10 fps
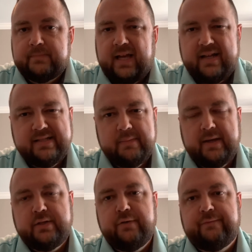How does it
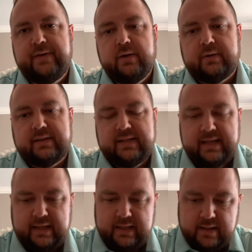make you feel to
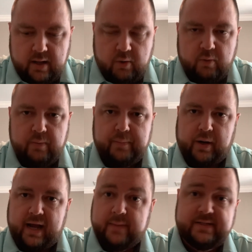think and know and
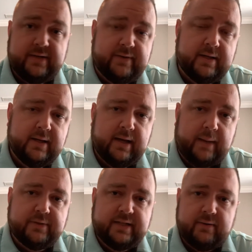perhaps even
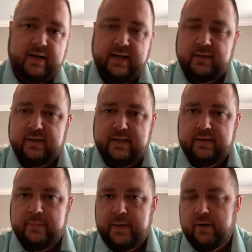I'm going to tell you right now looking
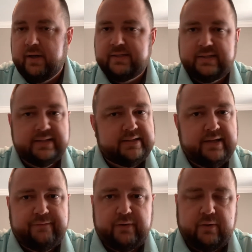in the mirror it's it's
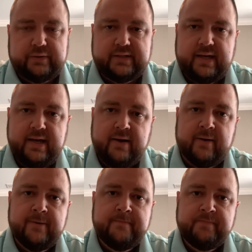difficult to
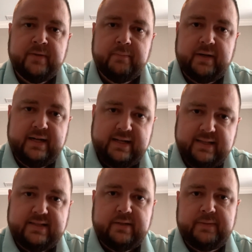hear but it
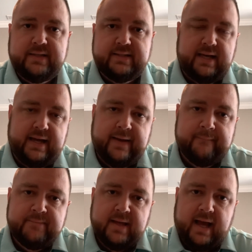needs to be said
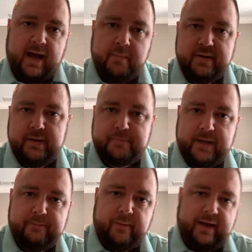how many
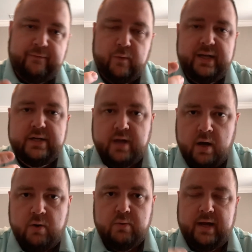people have we
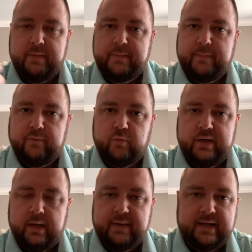known? How many people have we
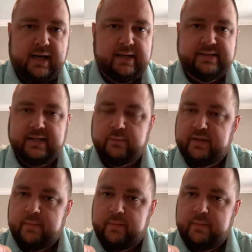come in contact with?